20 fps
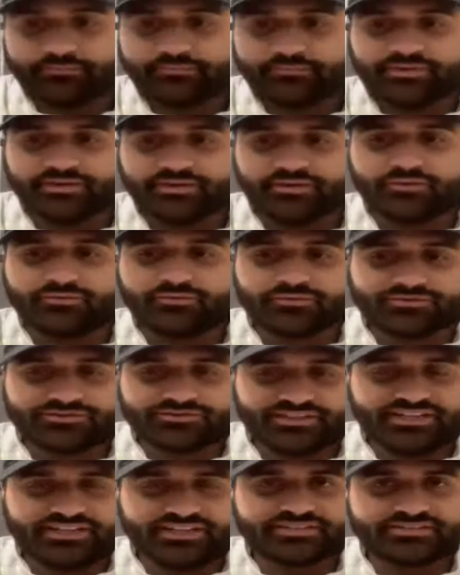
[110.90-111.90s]

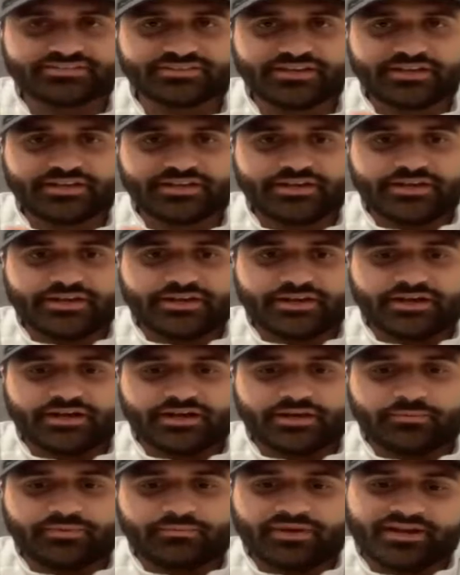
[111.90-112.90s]
overseas.
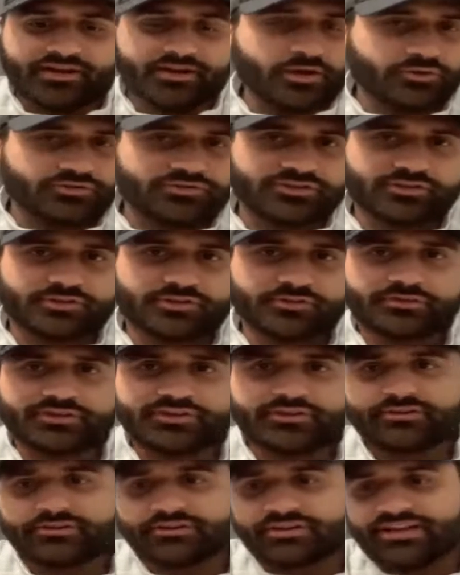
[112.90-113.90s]
My coaching
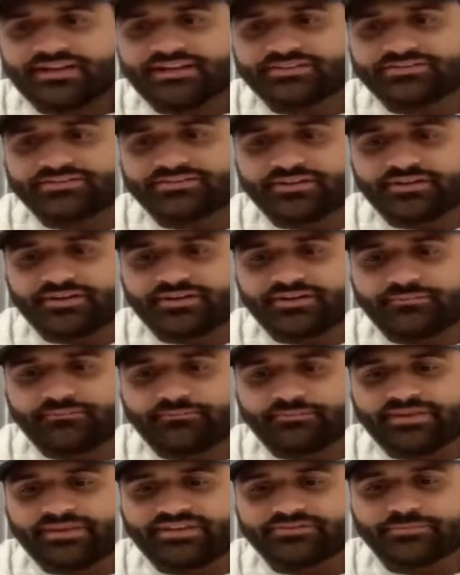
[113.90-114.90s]
career has
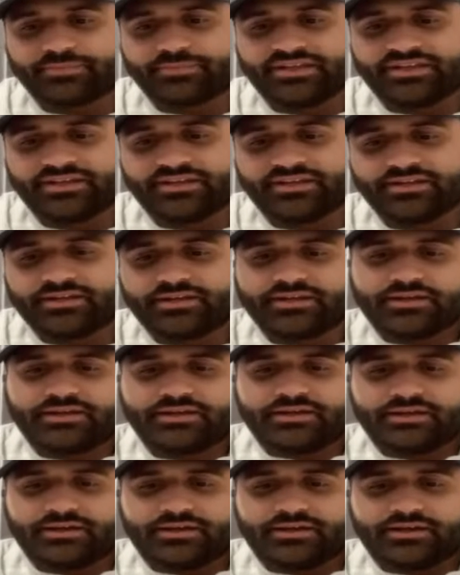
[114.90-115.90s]
been
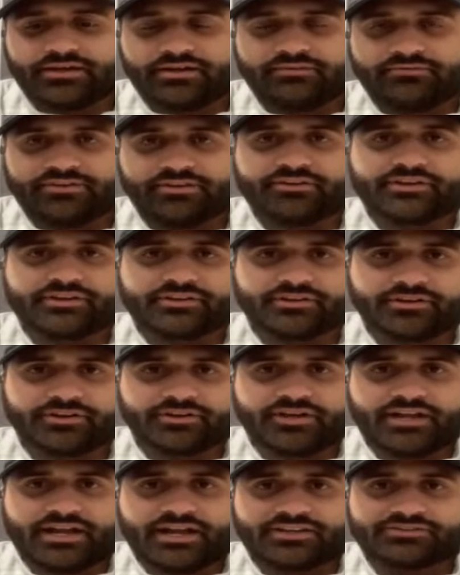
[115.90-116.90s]
very
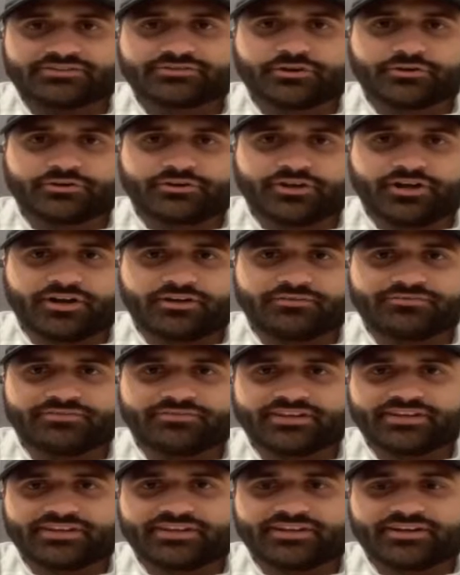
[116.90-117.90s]
good. I started off
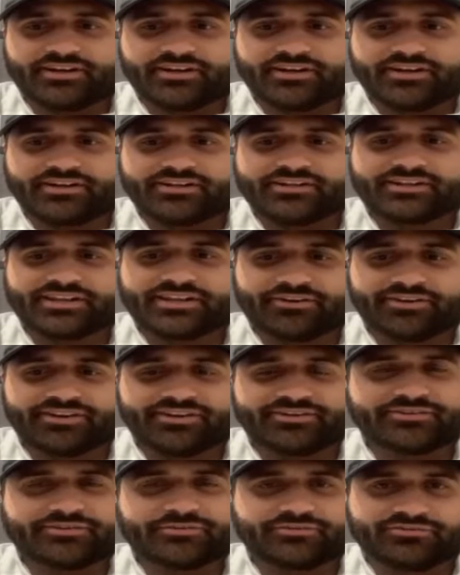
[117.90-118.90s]
in
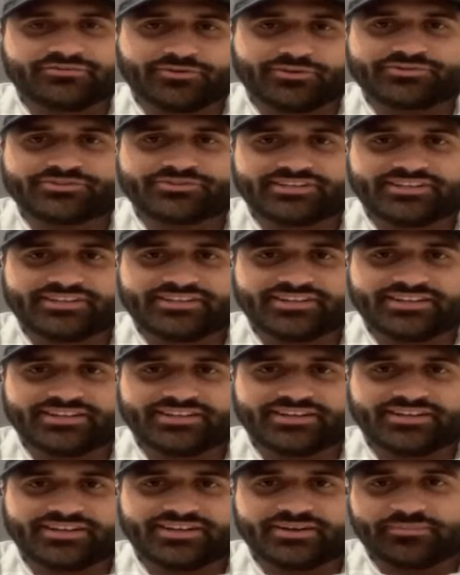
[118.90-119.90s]
Clarion University
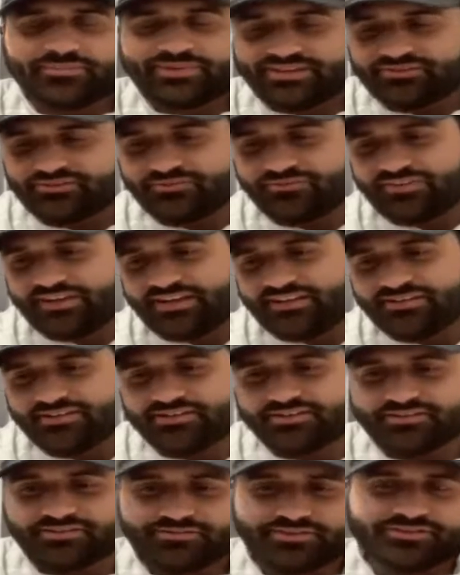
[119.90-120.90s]
in
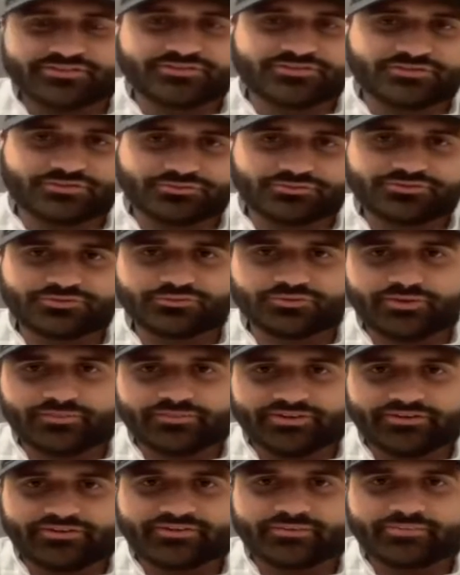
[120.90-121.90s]
Pennsylvania, Division II school up
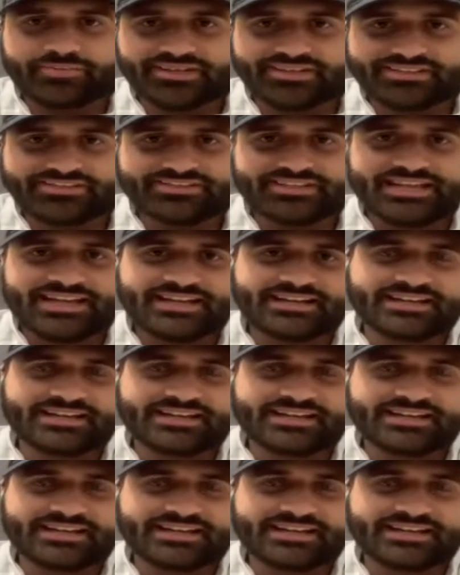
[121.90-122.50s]
there in the PSAC.